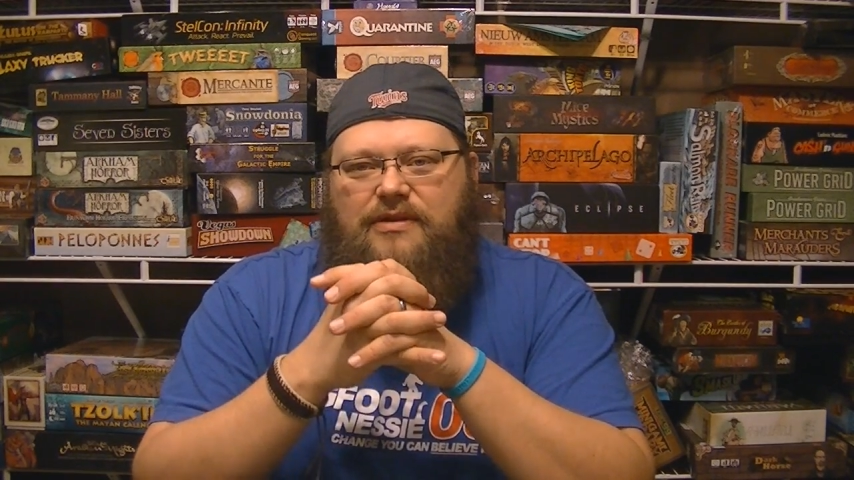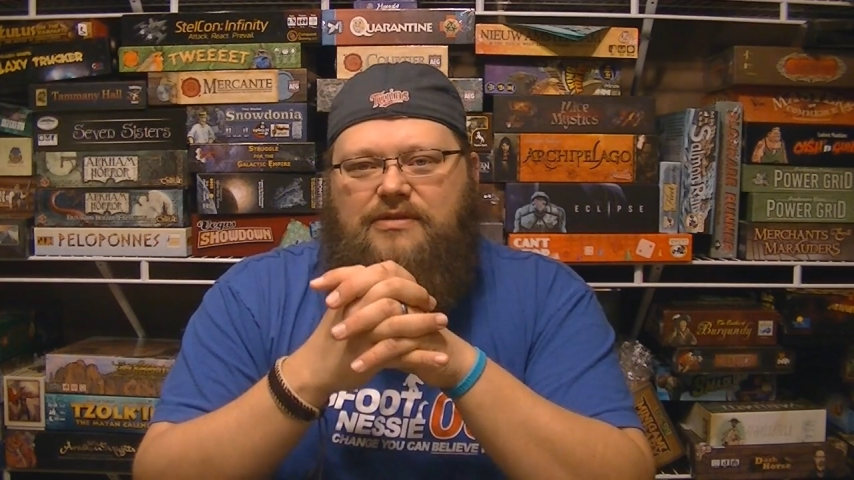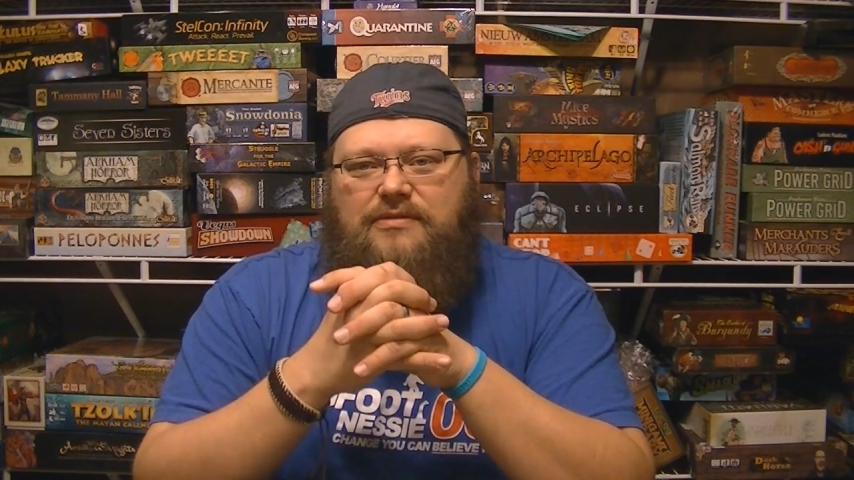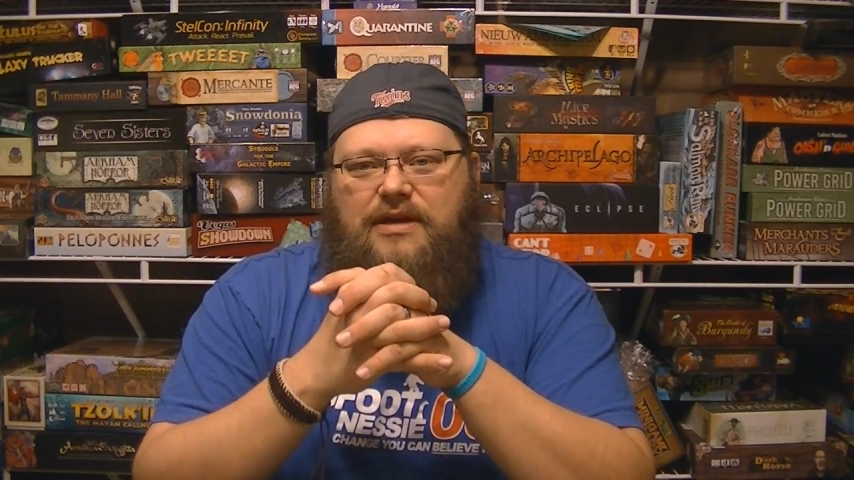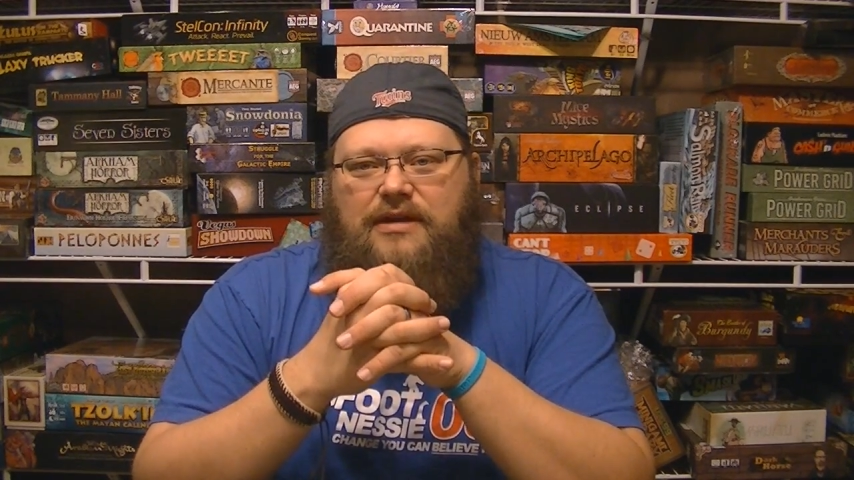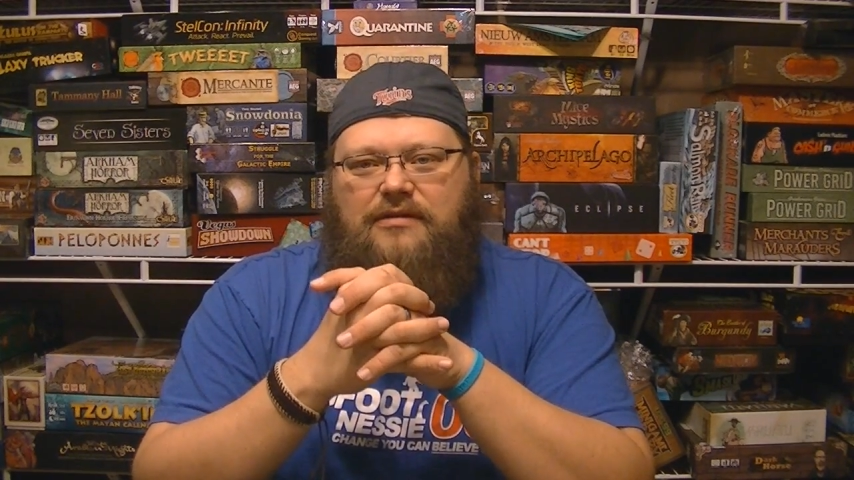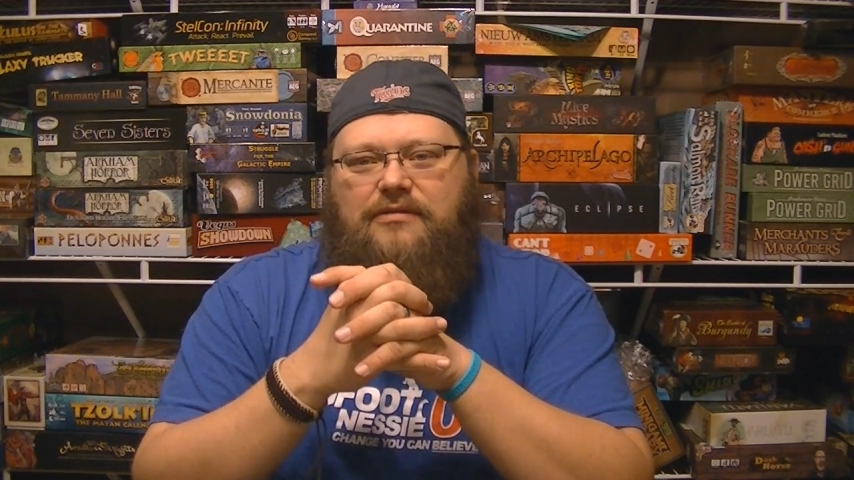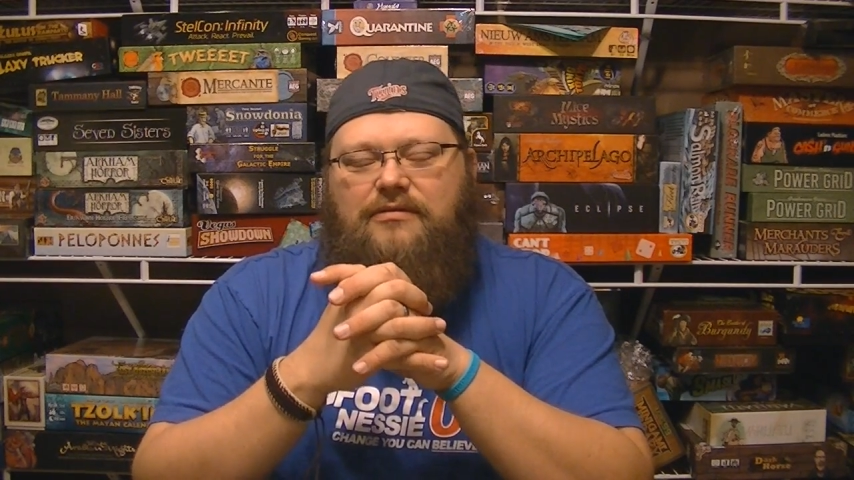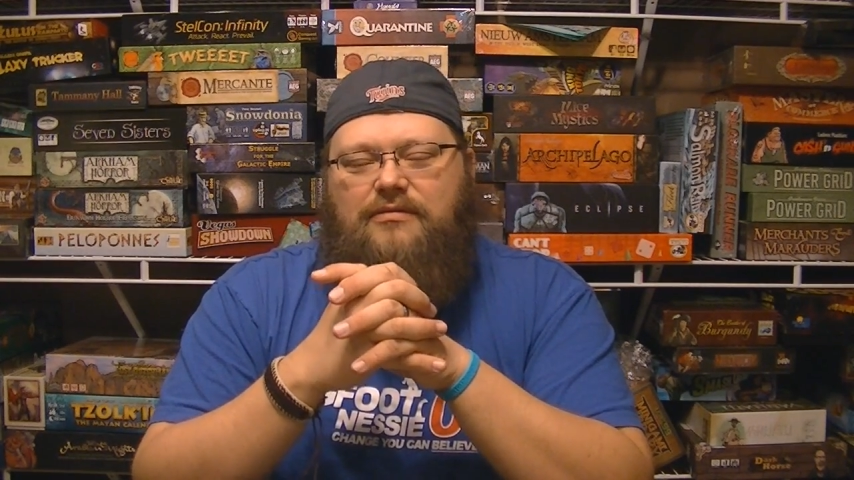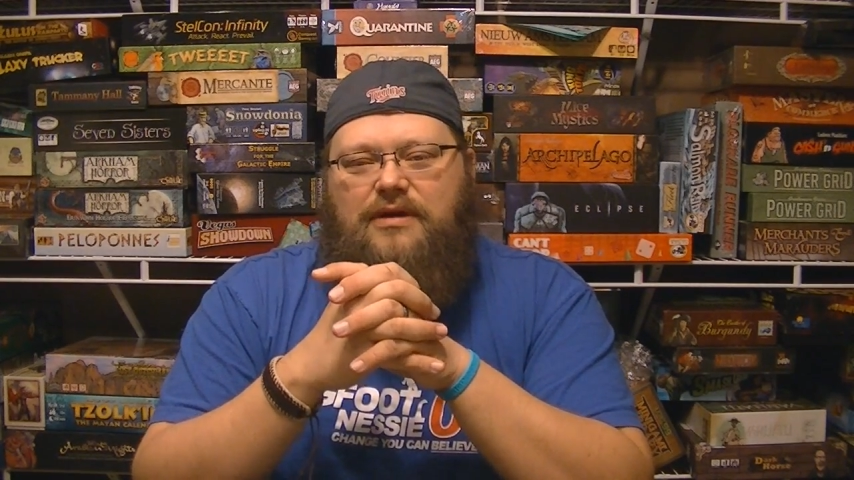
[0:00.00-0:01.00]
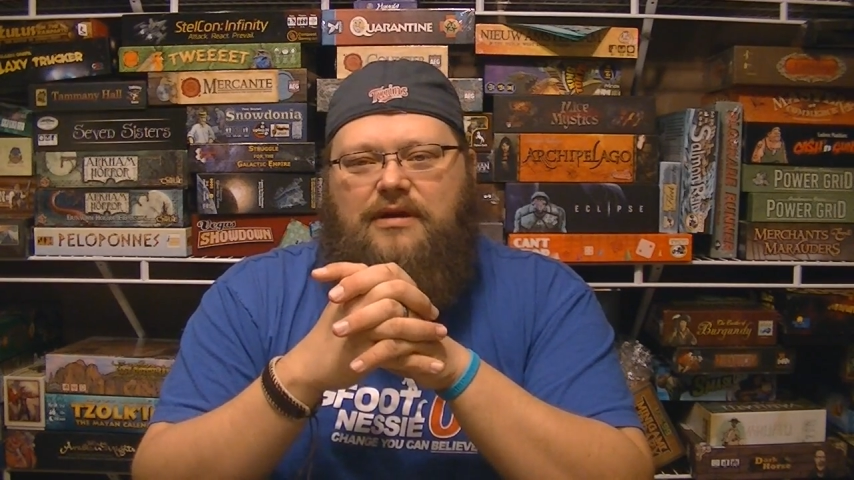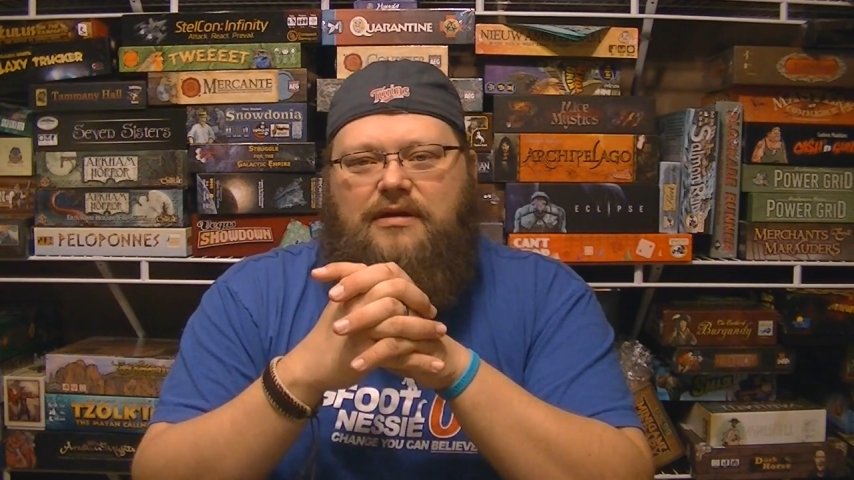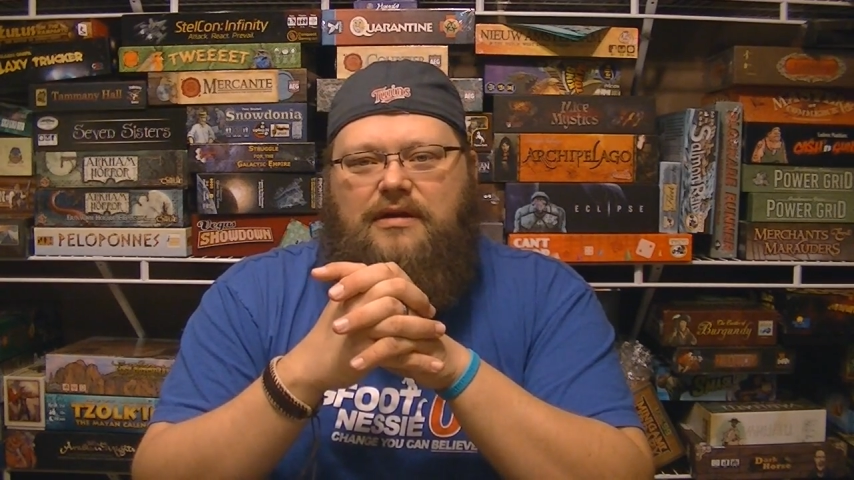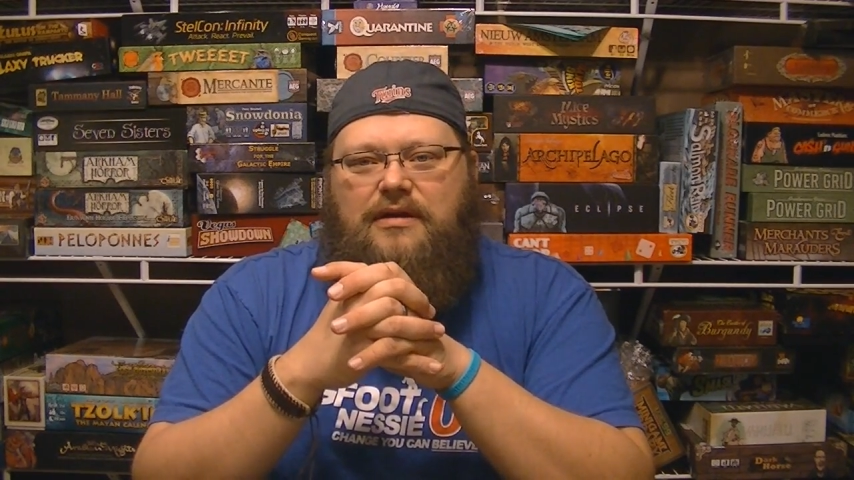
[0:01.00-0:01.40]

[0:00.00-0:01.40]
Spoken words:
that you take to